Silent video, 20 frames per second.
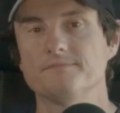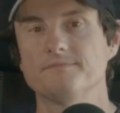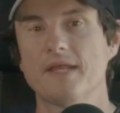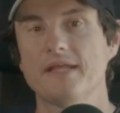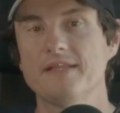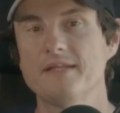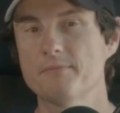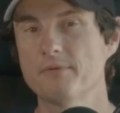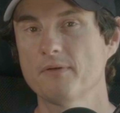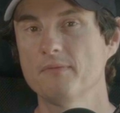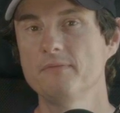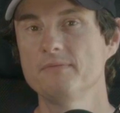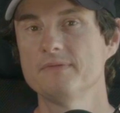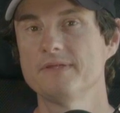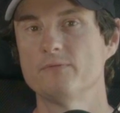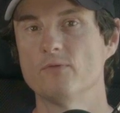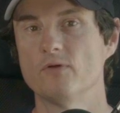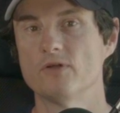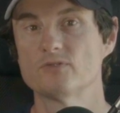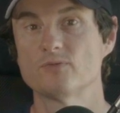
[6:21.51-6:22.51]
And they're probably
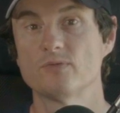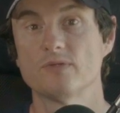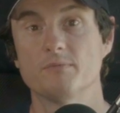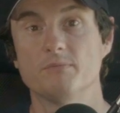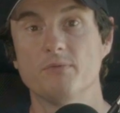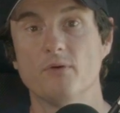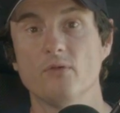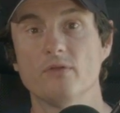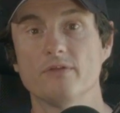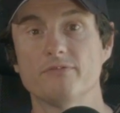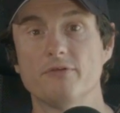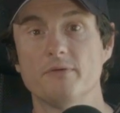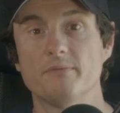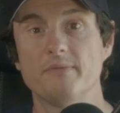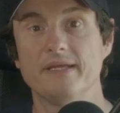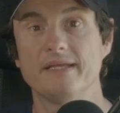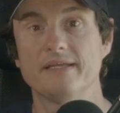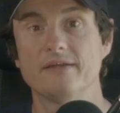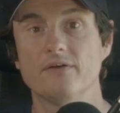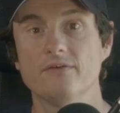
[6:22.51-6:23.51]
worse with the ball, if we're
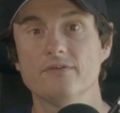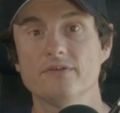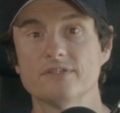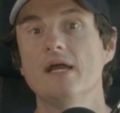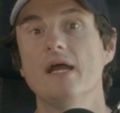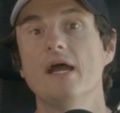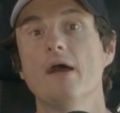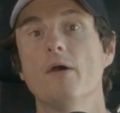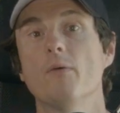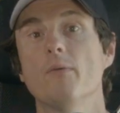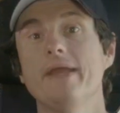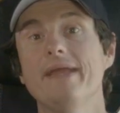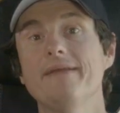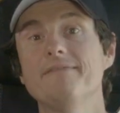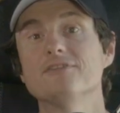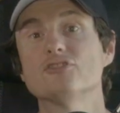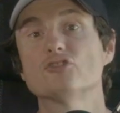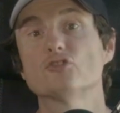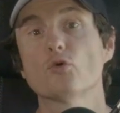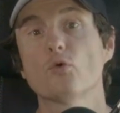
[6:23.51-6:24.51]
being honest. We
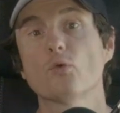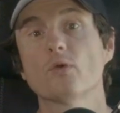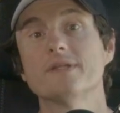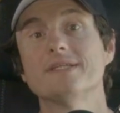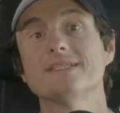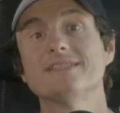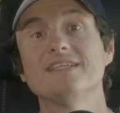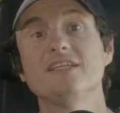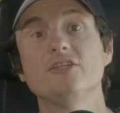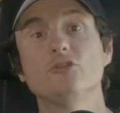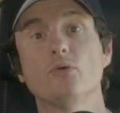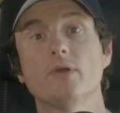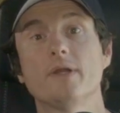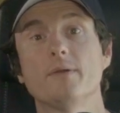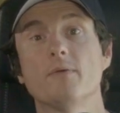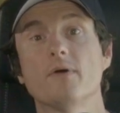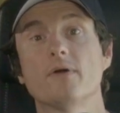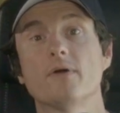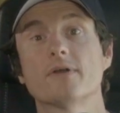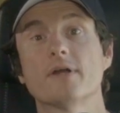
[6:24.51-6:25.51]
even saw in the
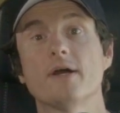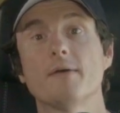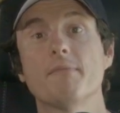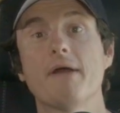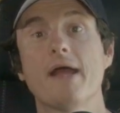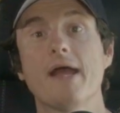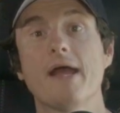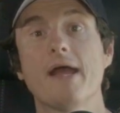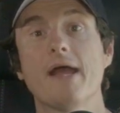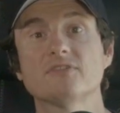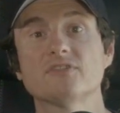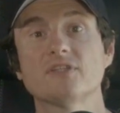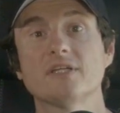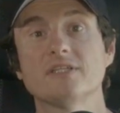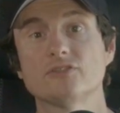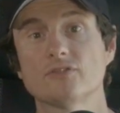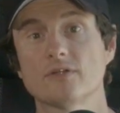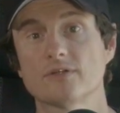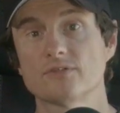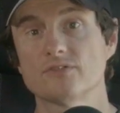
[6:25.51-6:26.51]
T20 World Cup how much they
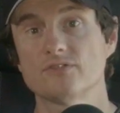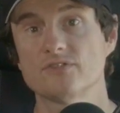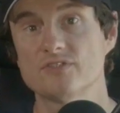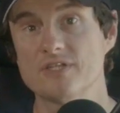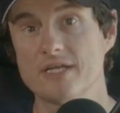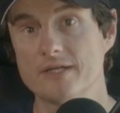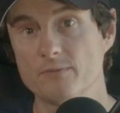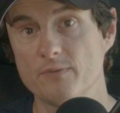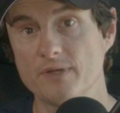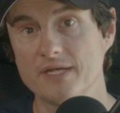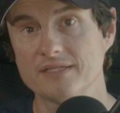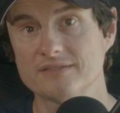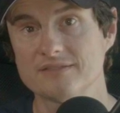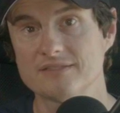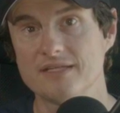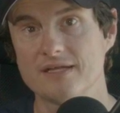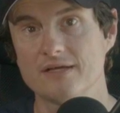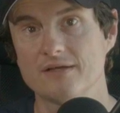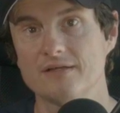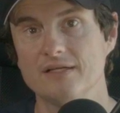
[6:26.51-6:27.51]
struggled to take
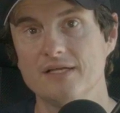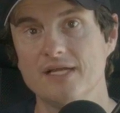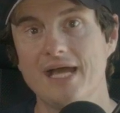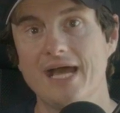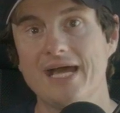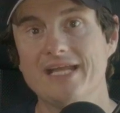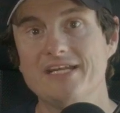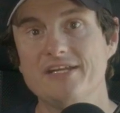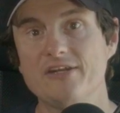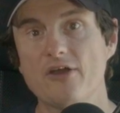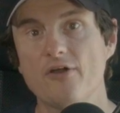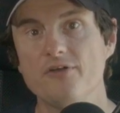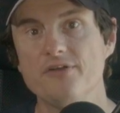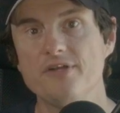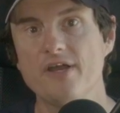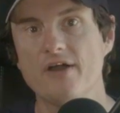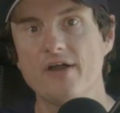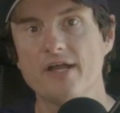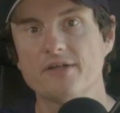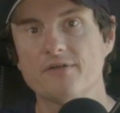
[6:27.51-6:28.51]
wickets now. And in
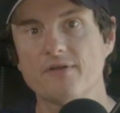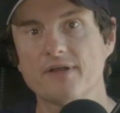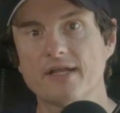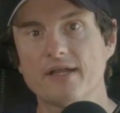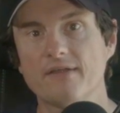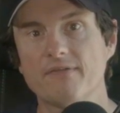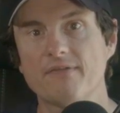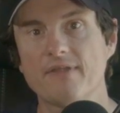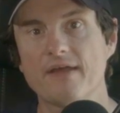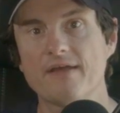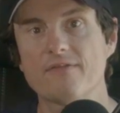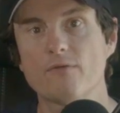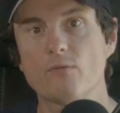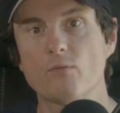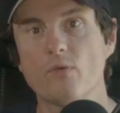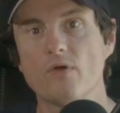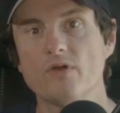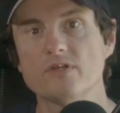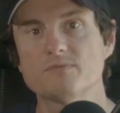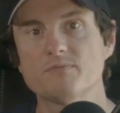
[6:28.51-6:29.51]
ODI cricket, they're the
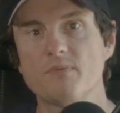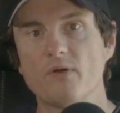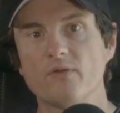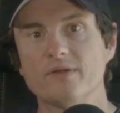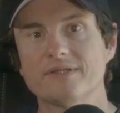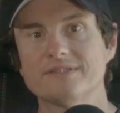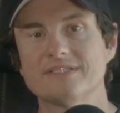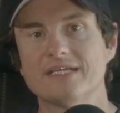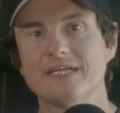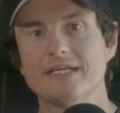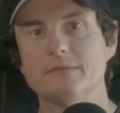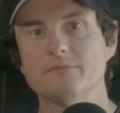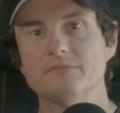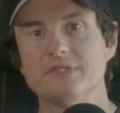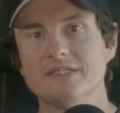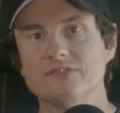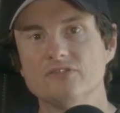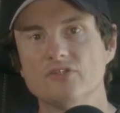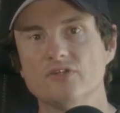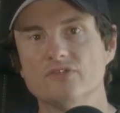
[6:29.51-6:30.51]
worst bowling
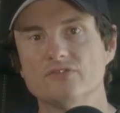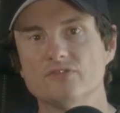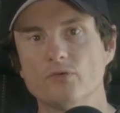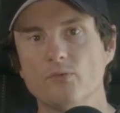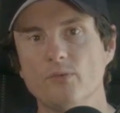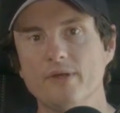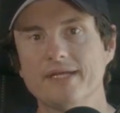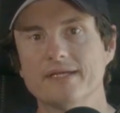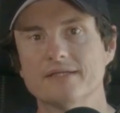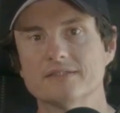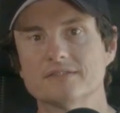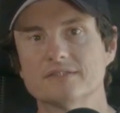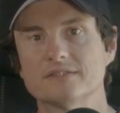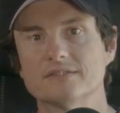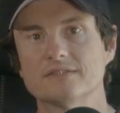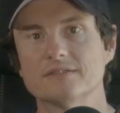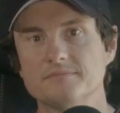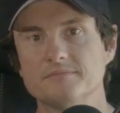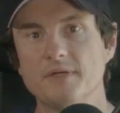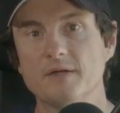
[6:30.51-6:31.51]
teams in terms of wickets.
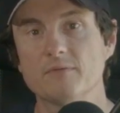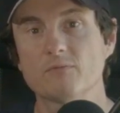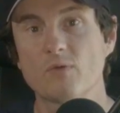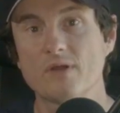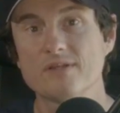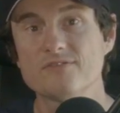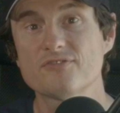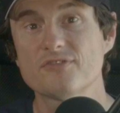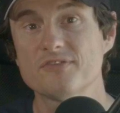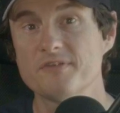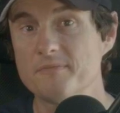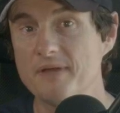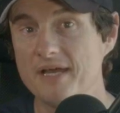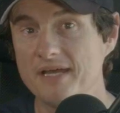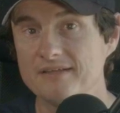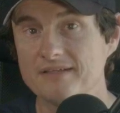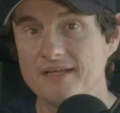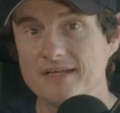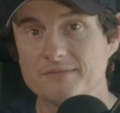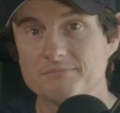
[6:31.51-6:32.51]
But runs from the
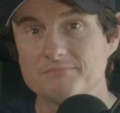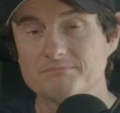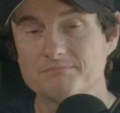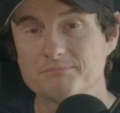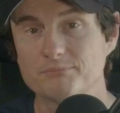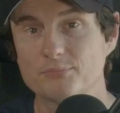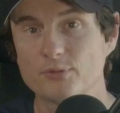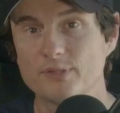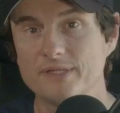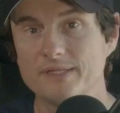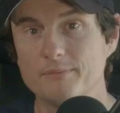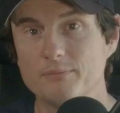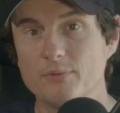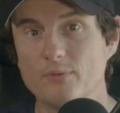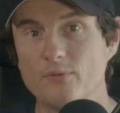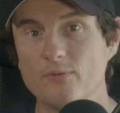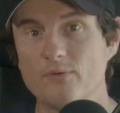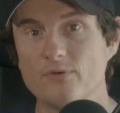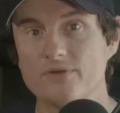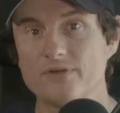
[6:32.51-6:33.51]
bat are pretty
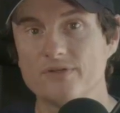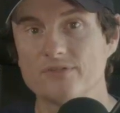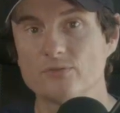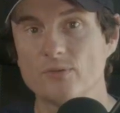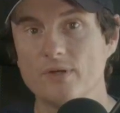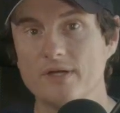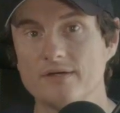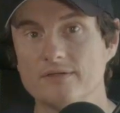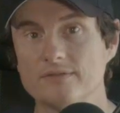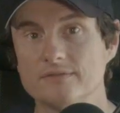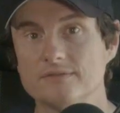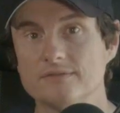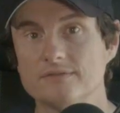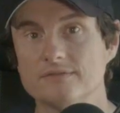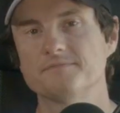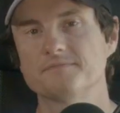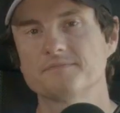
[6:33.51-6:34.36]
important as well.